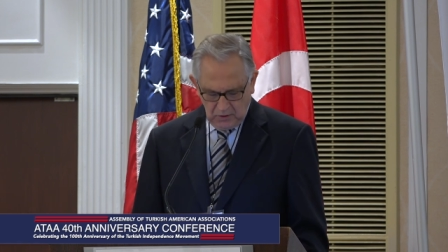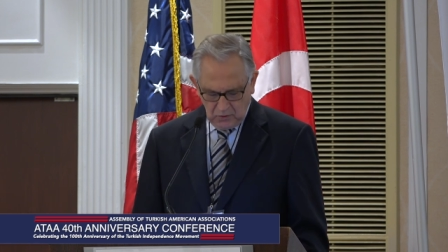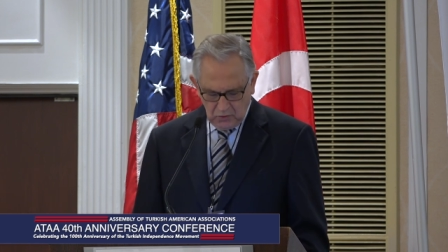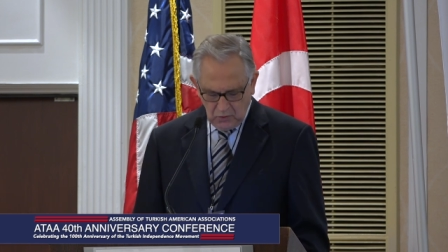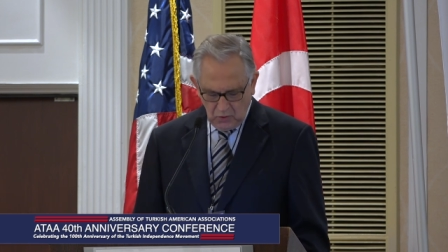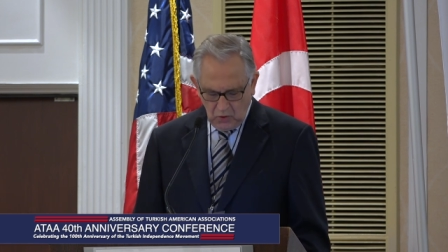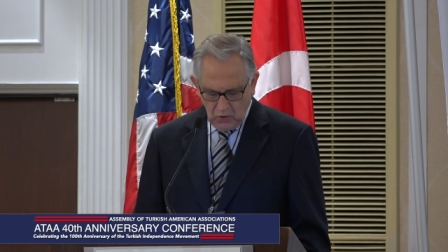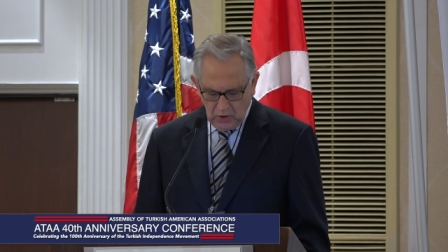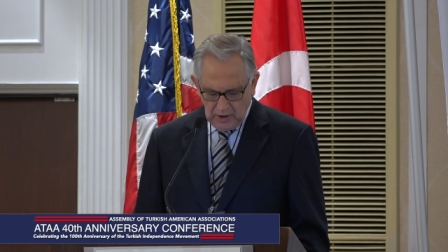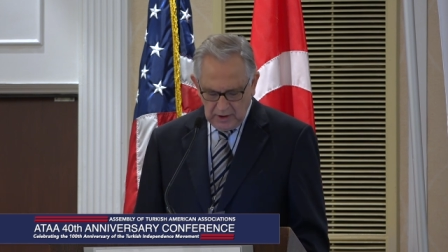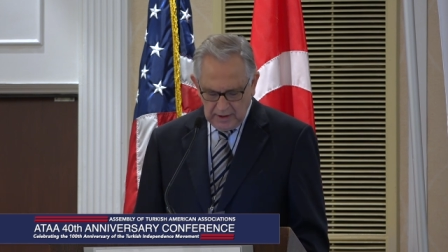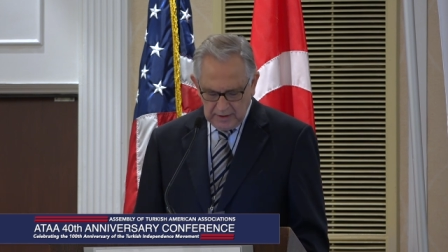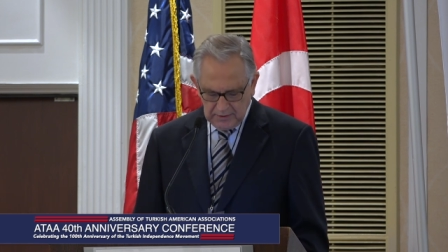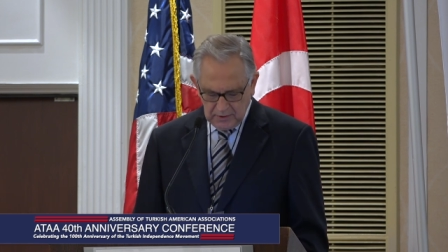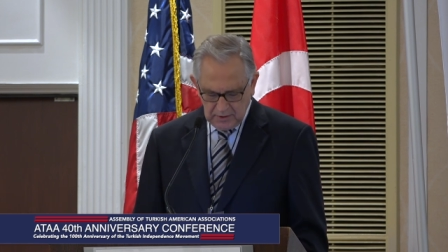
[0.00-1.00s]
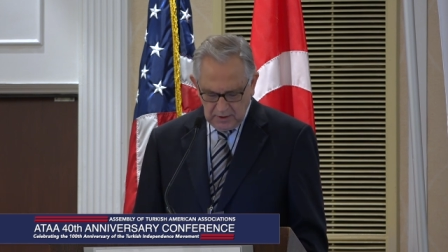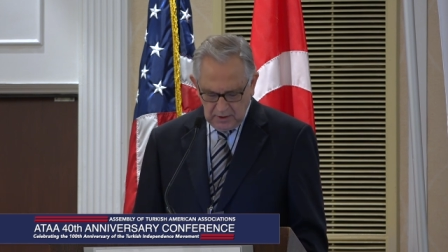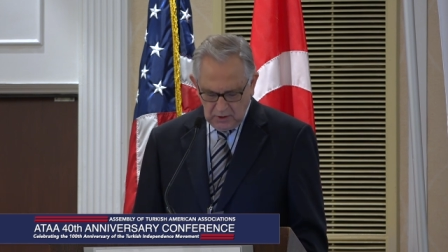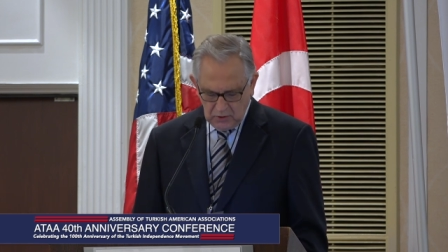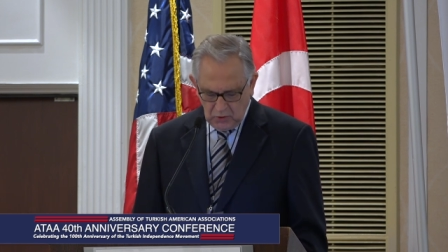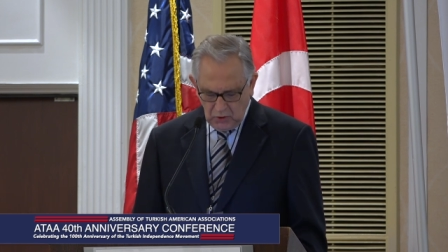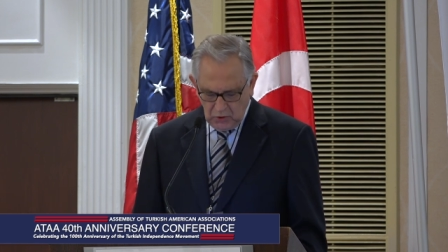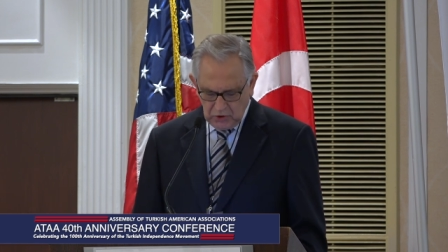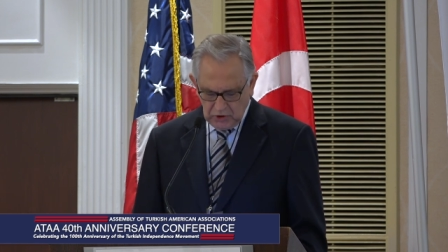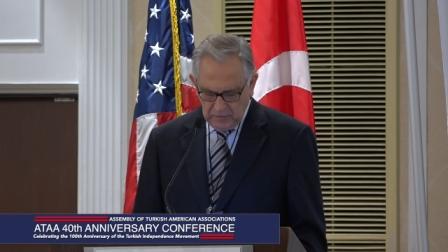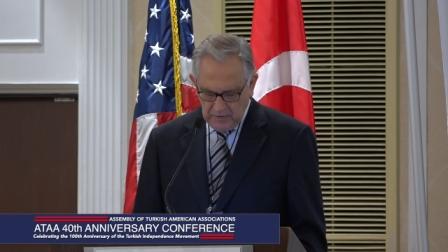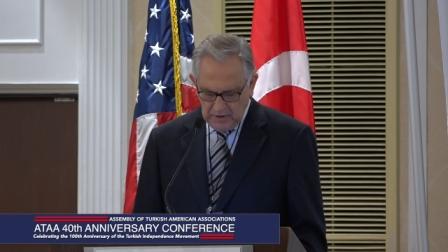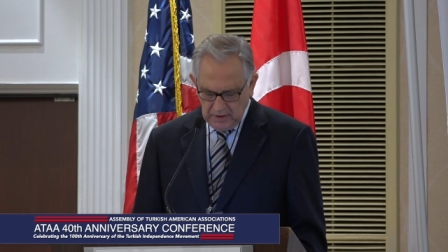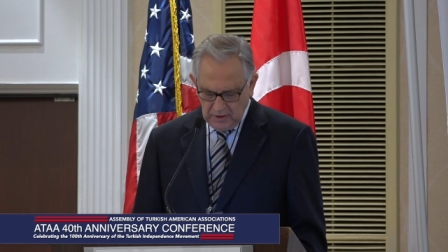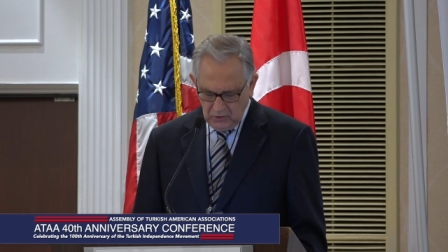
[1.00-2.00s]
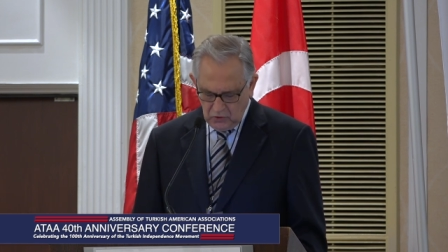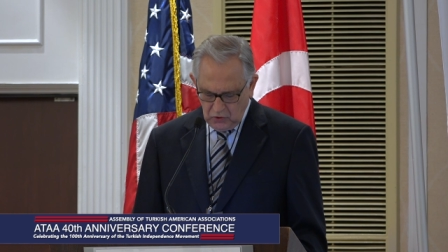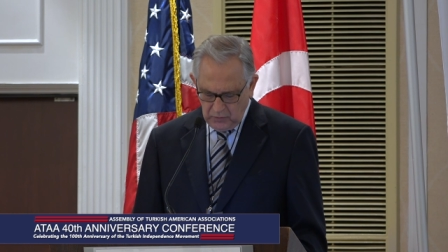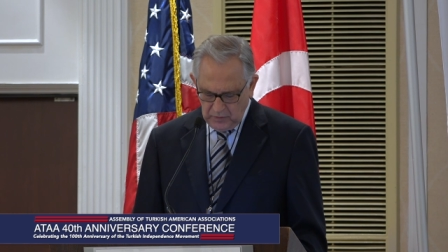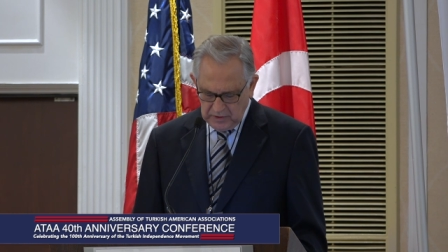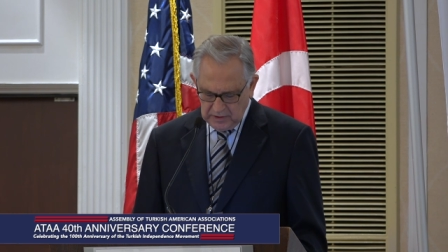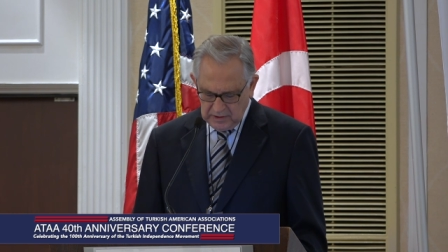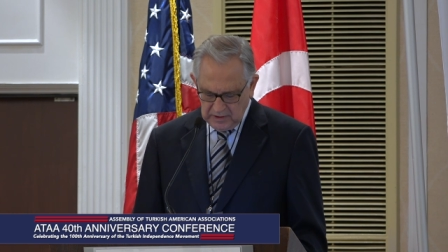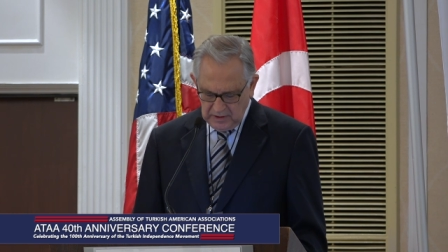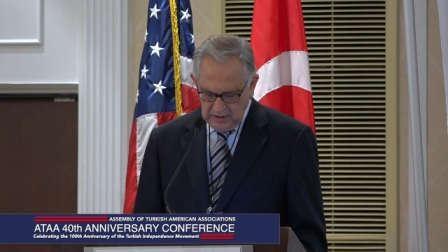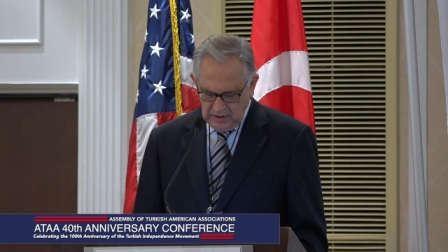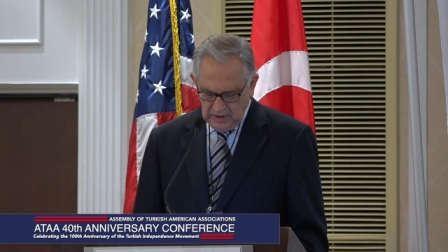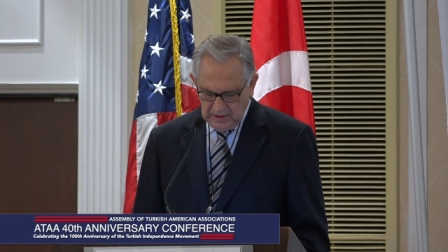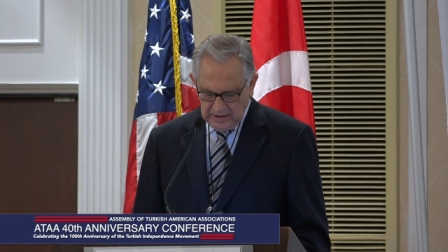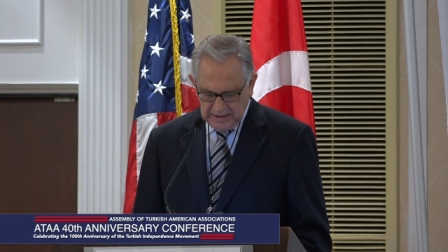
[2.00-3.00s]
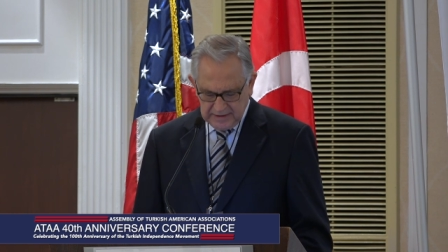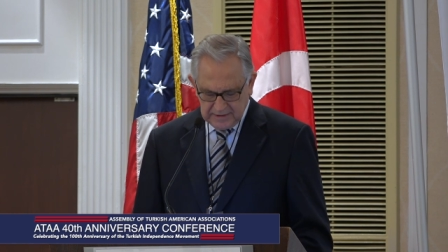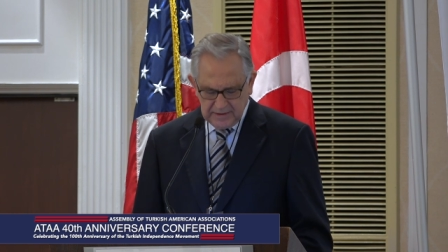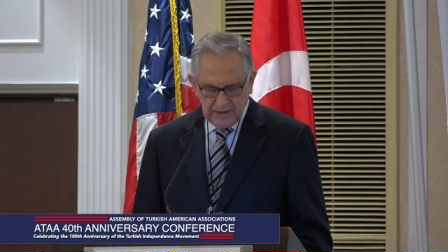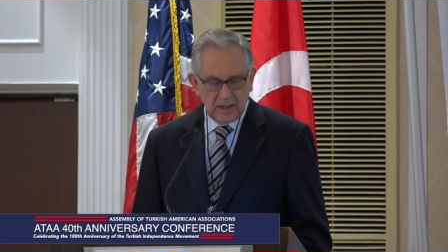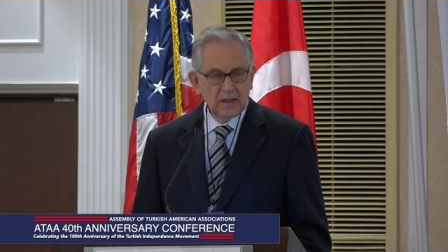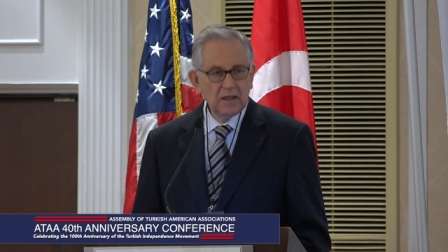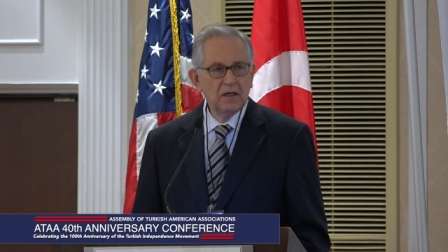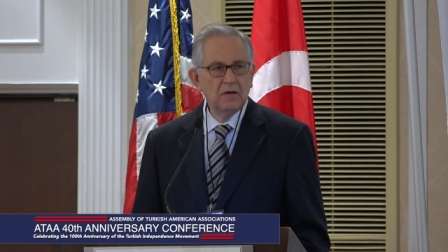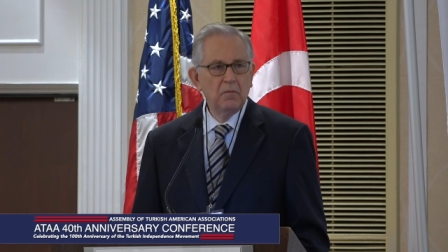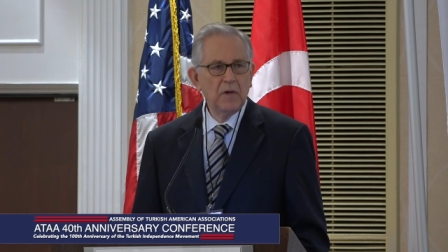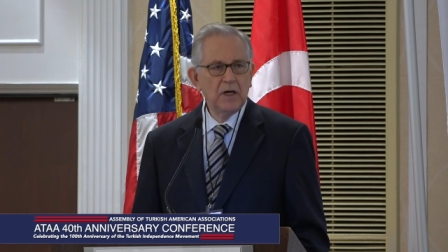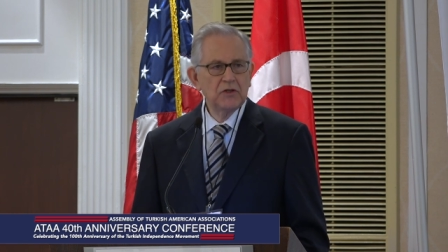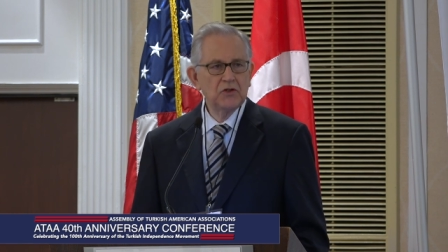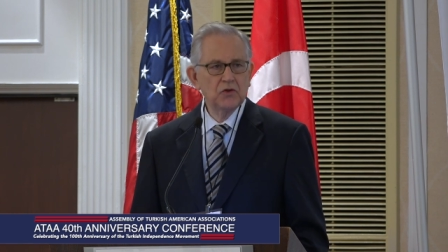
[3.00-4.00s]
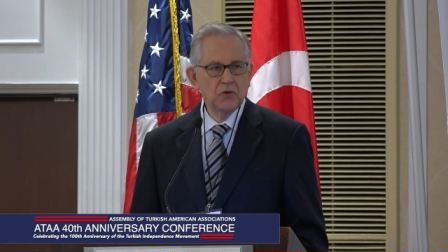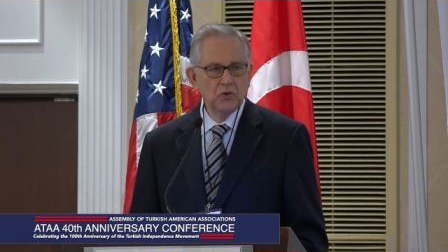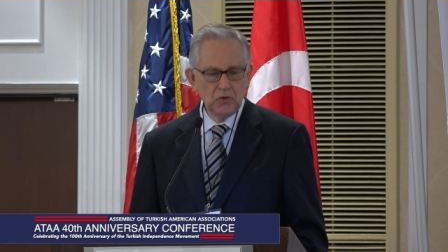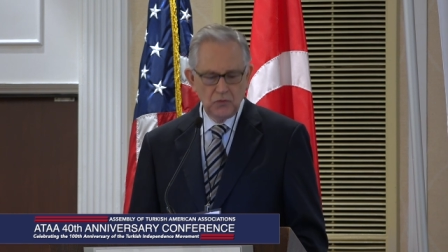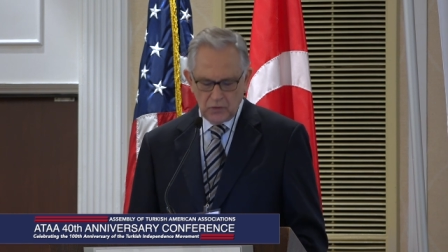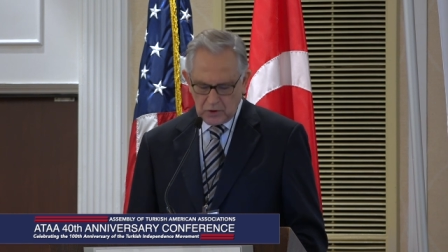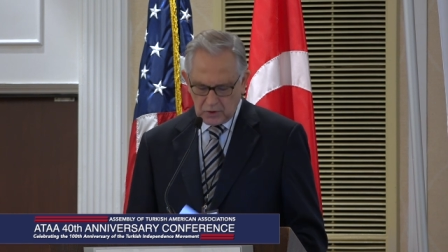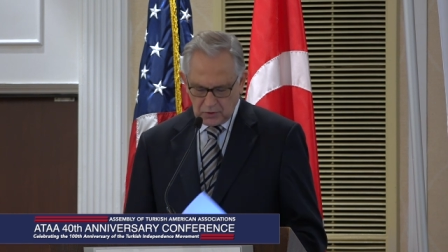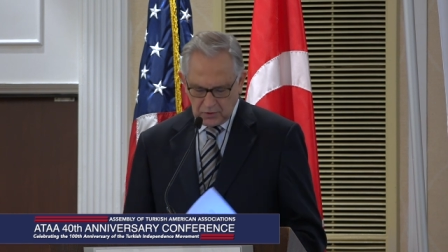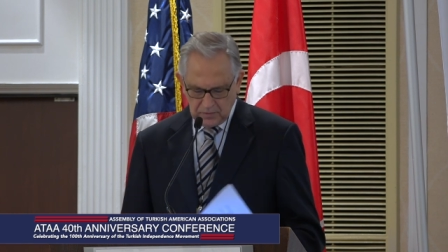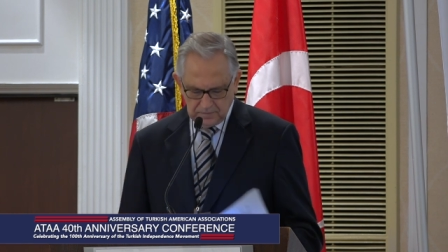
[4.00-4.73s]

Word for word: to the organized Turkish American community has done much good work.